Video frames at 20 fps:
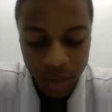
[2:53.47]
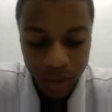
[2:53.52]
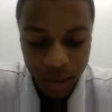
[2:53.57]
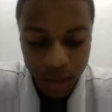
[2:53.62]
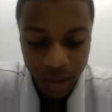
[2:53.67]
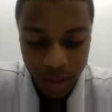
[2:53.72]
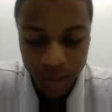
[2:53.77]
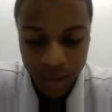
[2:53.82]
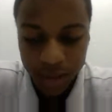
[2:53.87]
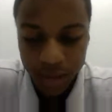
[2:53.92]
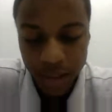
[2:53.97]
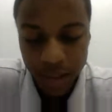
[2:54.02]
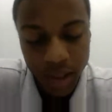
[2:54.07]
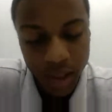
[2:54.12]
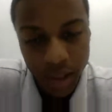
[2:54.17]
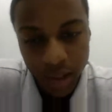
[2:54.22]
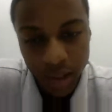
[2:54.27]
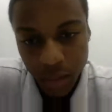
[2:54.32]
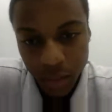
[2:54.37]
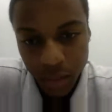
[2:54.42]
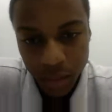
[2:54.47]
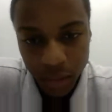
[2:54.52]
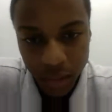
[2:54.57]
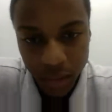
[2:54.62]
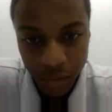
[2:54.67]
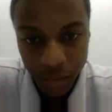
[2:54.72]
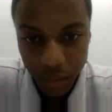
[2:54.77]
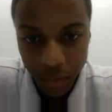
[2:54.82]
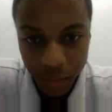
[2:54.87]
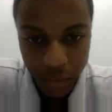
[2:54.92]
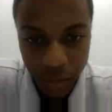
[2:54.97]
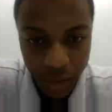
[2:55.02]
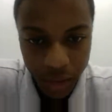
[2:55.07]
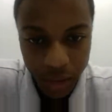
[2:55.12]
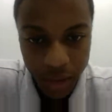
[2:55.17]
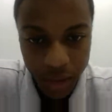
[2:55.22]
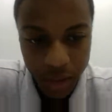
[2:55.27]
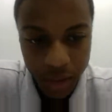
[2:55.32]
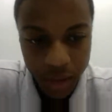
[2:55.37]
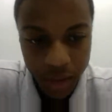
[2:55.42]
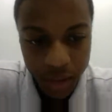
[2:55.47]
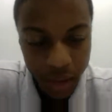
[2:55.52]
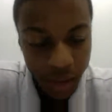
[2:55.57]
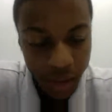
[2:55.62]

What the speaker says: like I said, I do live in America.